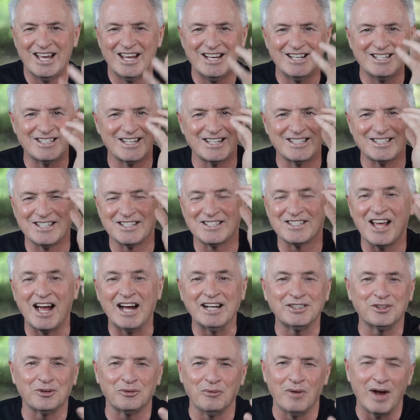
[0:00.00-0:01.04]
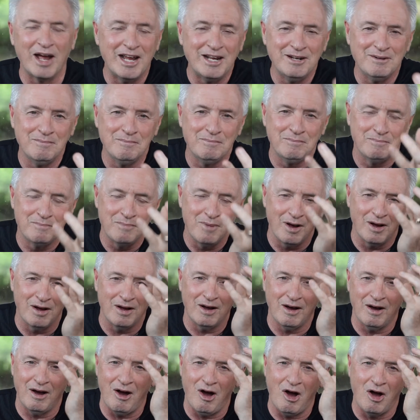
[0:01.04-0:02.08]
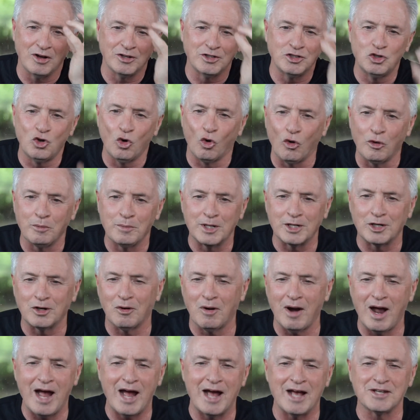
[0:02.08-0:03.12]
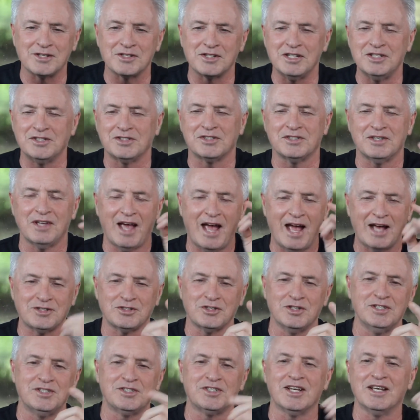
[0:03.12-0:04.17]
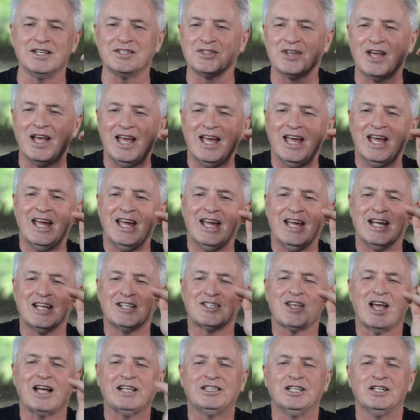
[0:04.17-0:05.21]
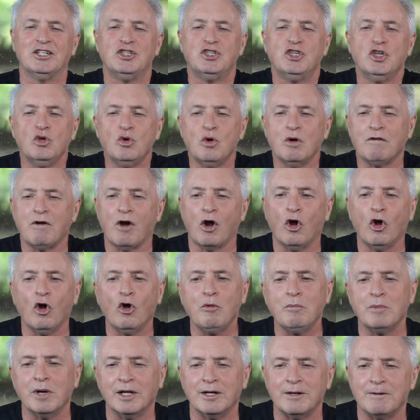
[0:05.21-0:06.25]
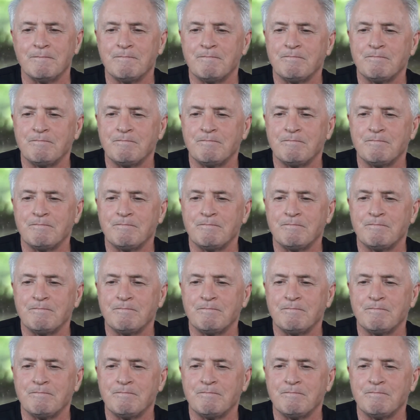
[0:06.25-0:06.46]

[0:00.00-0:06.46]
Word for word: He says, it's like the rain on dormant grass. He actually says, it's like the dew of Hermon